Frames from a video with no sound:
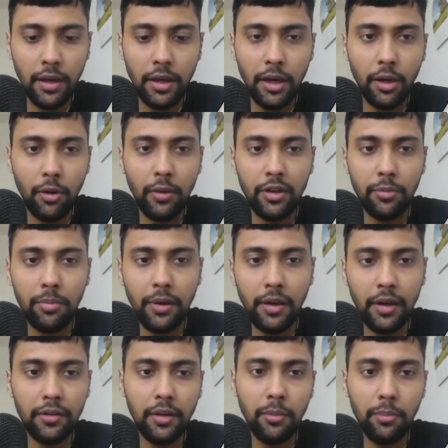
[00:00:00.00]
Now it's
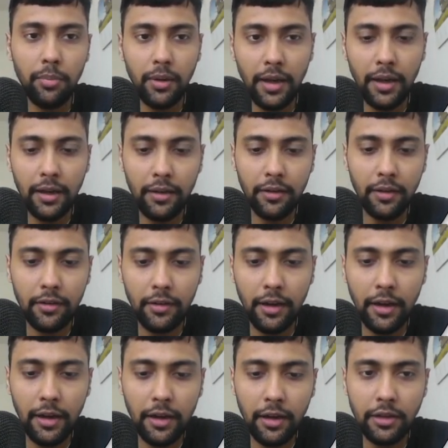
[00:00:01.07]
pretty simple. I can just
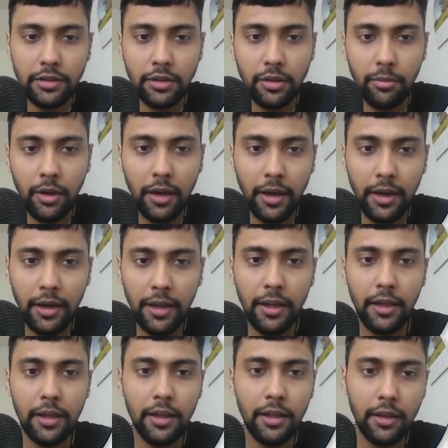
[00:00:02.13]
select customer
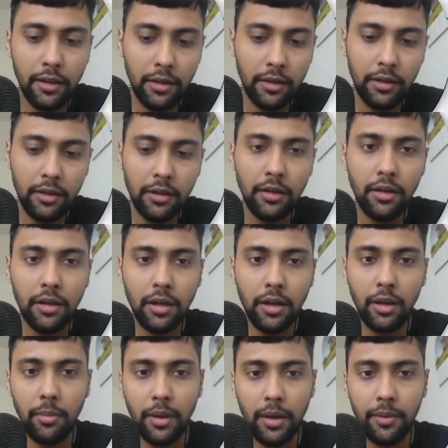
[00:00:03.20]
ID,
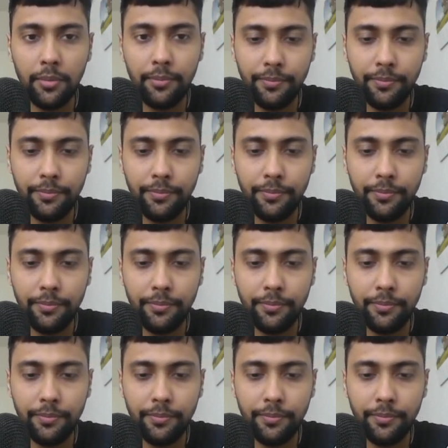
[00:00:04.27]
comma,